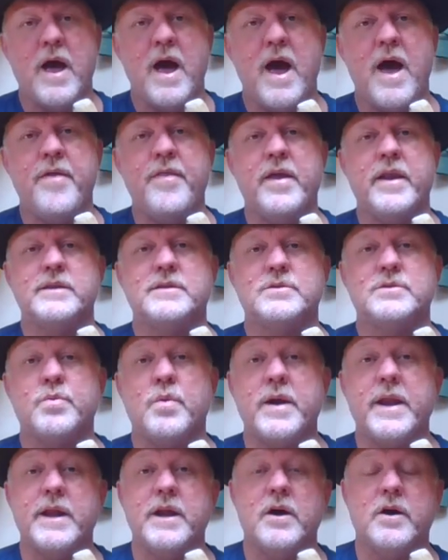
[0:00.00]
And then in
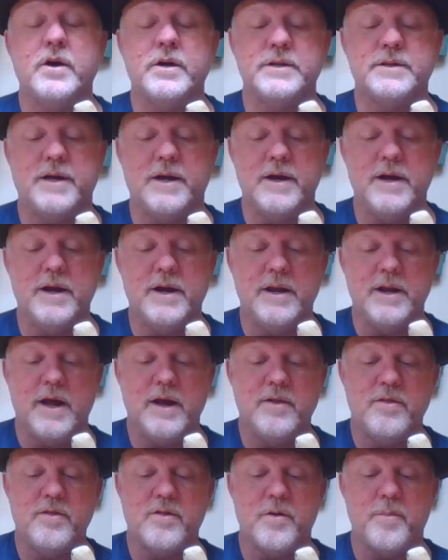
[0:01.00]
2019
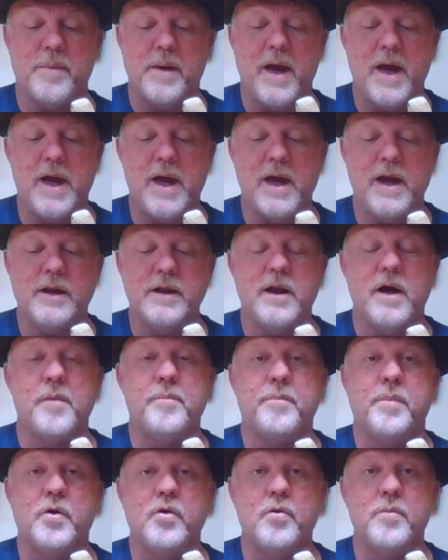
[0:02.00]
in Japan, a
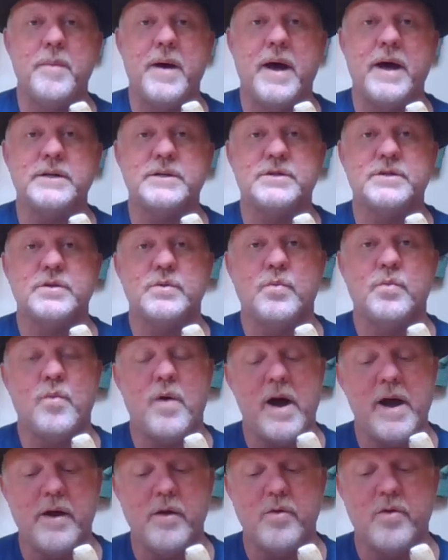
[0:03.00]
pool match,
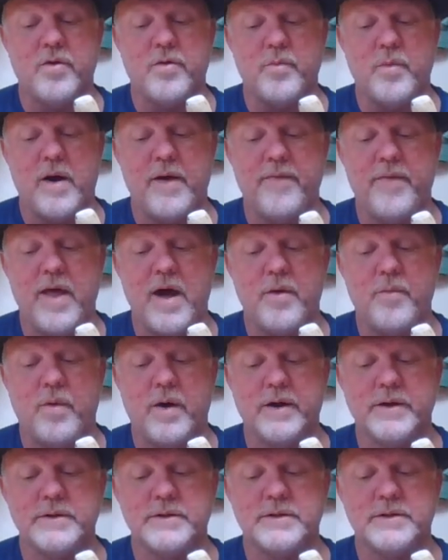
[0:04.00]
Wales won that
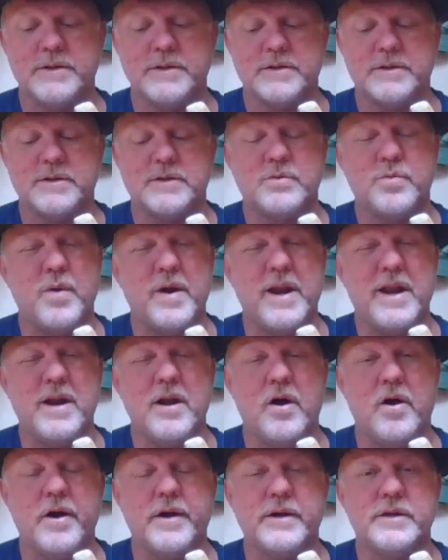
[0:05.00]
one, just
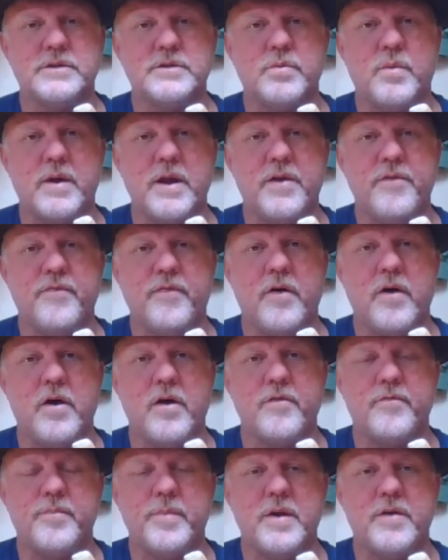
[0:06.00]

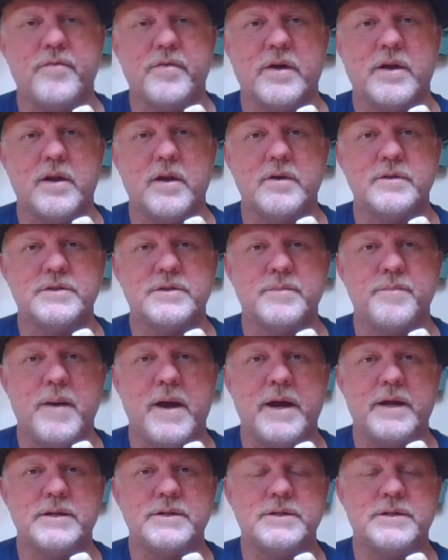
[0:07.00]
29-25, bit of a close
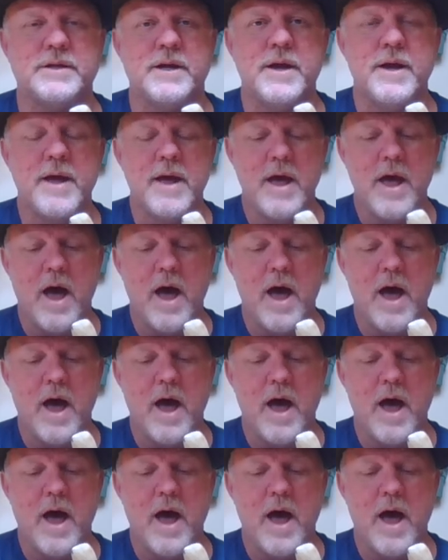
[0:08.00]
match.